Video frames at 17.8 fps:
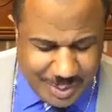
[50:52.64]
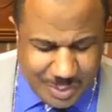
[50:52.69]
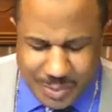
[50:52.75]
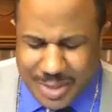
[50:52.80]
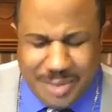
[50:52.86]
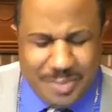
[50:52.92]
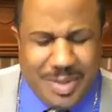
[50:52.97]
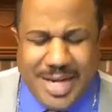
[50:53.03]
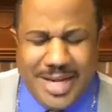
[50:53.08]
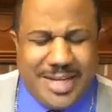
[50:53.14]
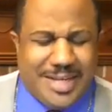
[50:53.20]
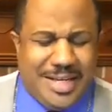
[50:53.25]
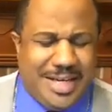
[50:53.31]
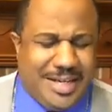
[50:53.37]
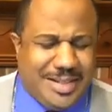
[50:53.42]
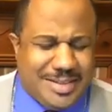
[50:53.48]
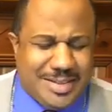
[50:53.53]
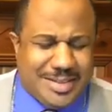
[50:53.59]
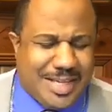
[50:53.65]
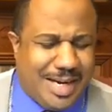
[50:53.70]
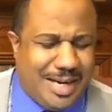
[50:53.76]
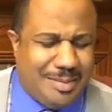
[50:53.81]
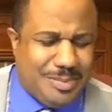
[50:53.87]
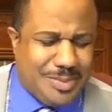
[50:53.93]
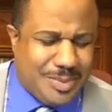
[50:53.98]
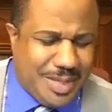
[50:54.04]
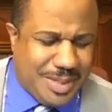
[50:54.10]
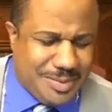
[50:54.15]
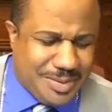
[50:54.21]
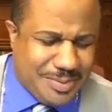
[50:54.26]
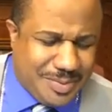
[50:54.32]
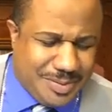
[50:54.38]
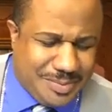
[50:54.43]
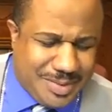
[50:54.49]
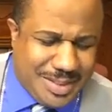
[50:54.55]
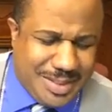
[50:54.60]
way back in ancient times when I was
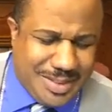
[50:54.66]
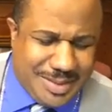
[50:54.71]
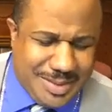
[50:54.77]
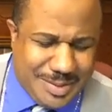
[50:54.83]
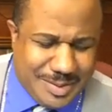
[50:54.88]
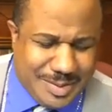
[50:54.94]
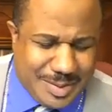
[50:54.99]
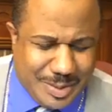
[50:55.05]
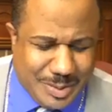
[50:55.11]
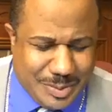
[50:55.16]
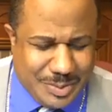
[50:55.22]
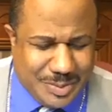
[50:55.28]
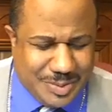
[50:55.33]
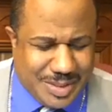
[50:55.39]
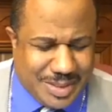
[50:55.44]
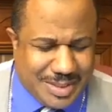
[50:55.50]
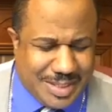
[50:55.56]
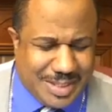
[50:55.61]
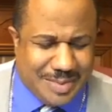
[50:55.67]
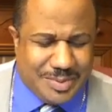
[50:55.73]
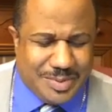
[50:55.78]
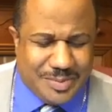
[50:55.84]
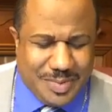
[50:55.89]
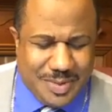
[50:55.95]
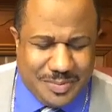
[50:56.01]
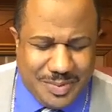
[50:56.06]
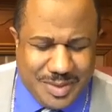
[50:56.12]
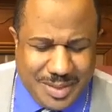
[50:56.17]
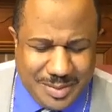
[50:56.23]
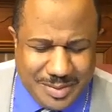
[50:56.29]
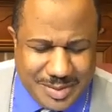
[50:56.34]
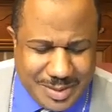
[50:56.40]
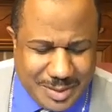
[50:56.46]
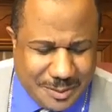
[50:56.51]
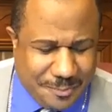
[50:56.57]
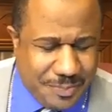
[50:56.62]
15 years old. I think it was 15 or
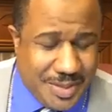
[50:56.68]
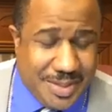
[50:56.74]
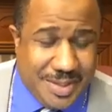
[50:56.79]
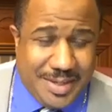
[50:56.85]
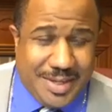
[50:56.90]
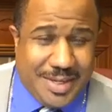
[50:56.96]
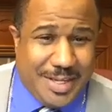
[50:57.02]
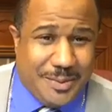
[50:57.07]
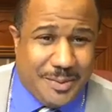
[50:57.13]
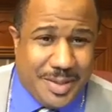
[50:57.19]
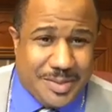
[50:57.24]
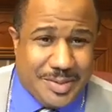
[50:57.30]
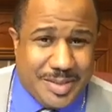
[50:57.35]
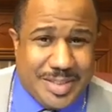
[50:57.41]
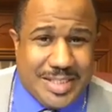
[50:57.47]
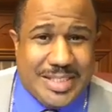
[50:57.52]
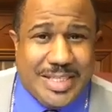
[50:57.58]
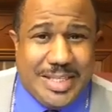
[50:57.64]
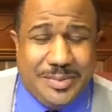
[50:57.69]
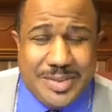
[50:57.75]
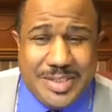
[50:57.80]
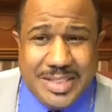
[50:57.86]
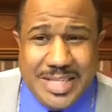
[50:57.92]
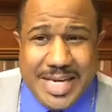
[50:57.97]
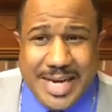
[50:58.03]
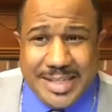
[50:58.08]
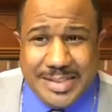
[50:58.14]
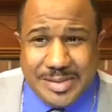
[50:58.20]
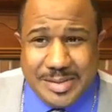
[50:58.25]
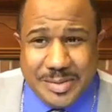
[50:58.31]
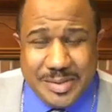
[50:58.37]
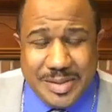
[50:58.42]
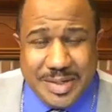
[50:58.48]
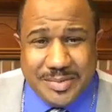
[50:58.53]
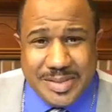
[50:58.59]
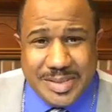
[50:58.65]
so. Anyway, it was in, high
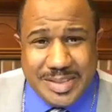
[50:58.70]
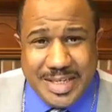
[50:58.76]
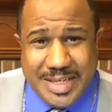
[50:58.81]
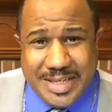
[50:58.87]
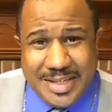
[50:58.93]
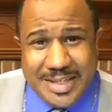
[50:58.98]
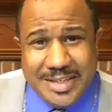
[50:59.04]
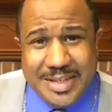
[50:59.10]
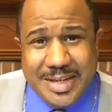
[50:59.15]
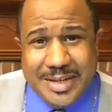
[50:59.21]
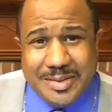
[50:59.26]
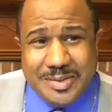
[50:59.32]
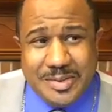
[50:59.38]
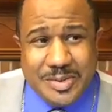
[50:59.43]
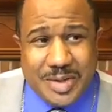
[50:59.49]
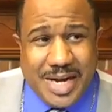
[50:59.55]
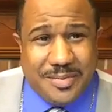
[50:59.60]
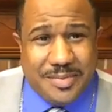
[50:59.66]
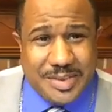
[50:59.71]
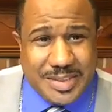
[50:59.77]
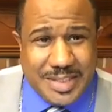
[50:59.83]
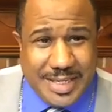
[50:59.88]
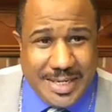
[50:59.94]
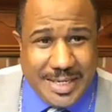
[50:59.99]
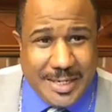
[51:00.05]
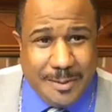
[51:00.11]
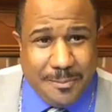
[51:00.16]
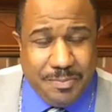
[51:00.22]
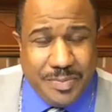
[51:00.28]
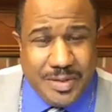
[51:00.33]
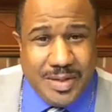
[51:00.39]
school. I was taking uh, driver's ed.